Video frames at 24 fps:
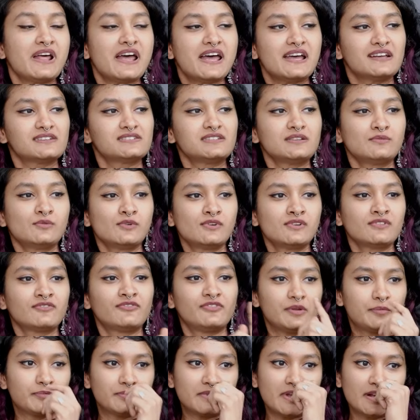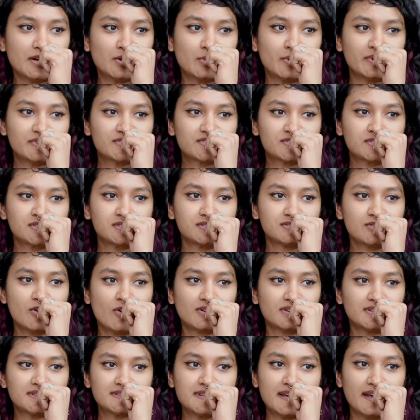I actually want to flip that question
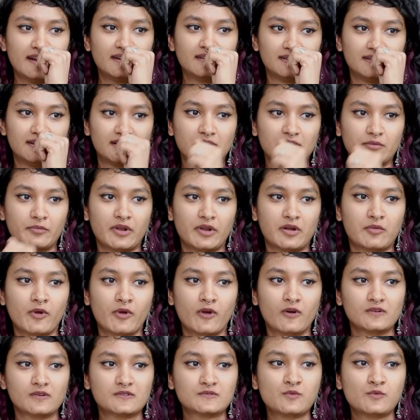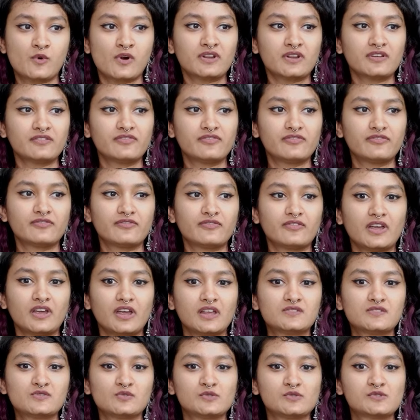on its head a little bit because what if
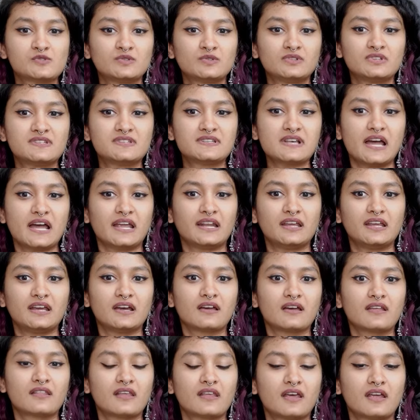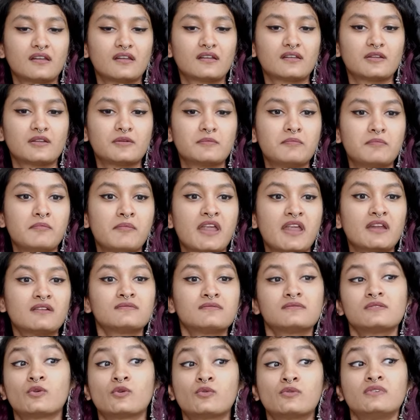it's also this idea that
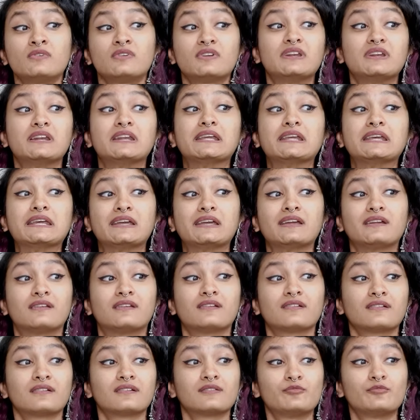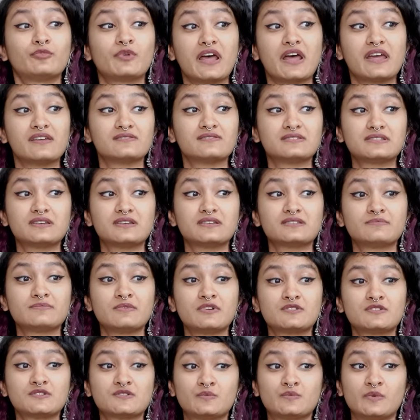men don't need privacy as
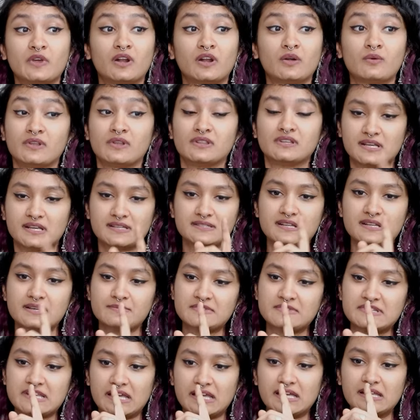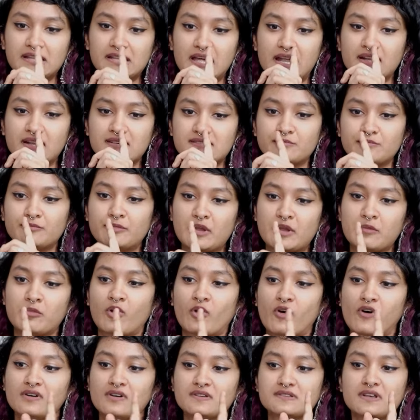much as we do? And the reason I'm saying that is simply
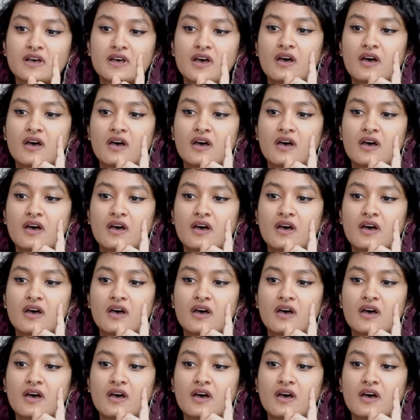because